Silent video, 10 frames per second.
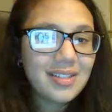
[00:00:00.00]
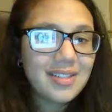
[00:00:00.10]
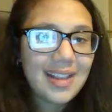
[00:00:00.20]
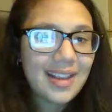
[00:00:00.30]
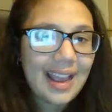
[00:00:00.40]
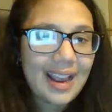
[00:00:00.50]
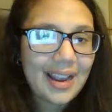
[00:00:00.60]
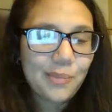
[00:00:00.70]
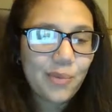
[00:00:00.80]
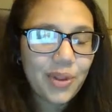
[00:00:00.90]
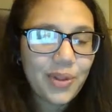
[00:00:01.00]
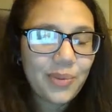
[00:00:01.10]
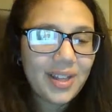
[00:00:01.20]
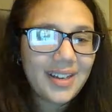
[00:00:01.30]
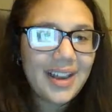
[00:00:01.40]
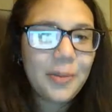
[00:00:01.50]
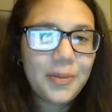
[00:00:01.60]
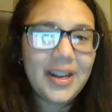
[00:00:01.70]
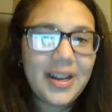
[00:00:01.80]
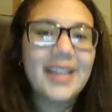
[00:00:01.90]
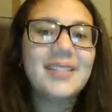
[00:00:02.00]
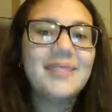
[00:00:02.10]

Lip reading: and I'm more than willing to help you guys.